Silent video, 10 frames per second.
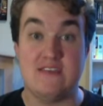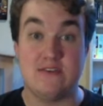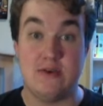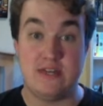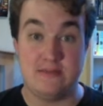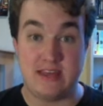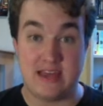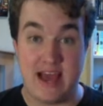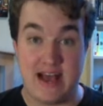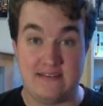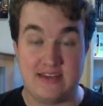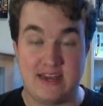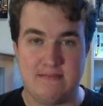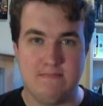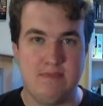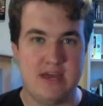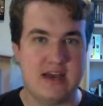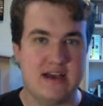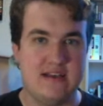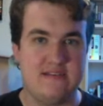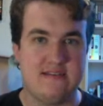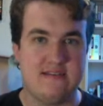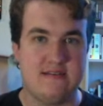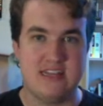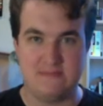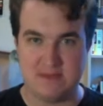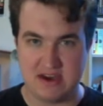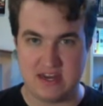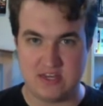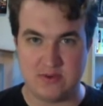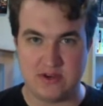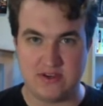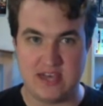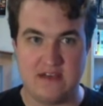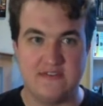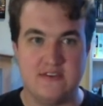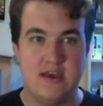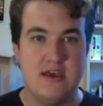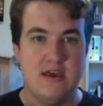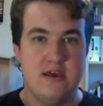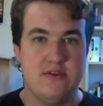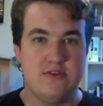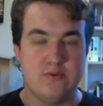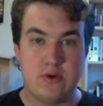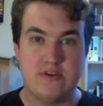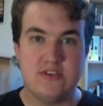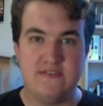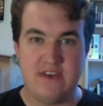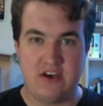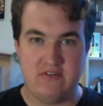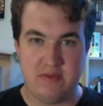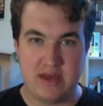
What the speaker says: going to be the casting. Because, let's be honest with ourselves, the roles of Elphaba